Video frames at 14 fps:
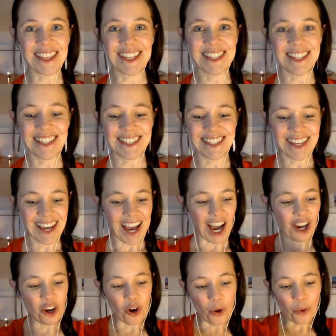This is a
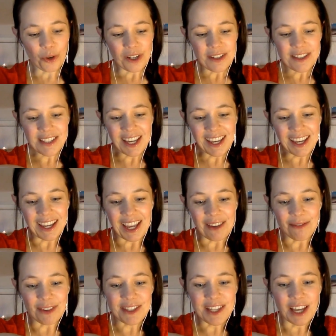golden ticket
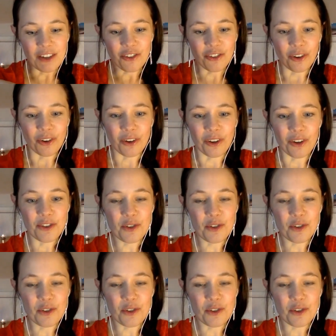invitation